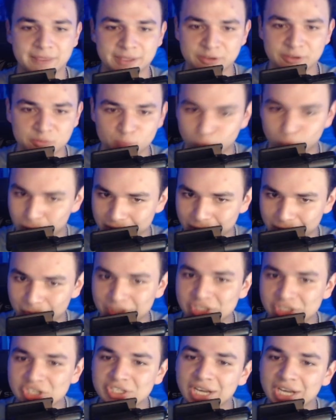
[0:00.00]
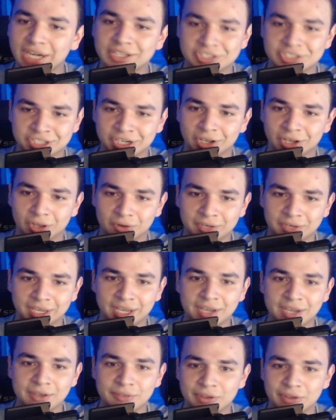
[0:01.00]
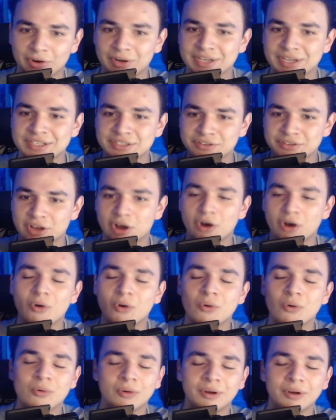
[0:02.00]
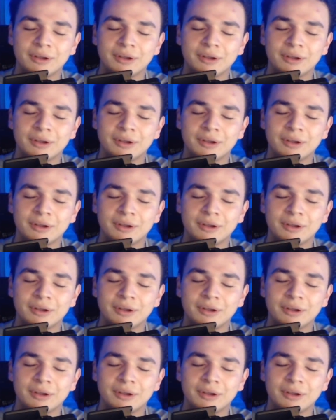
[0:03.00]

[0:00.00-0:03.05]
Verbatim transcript: We we just gotta chill, okay? There is no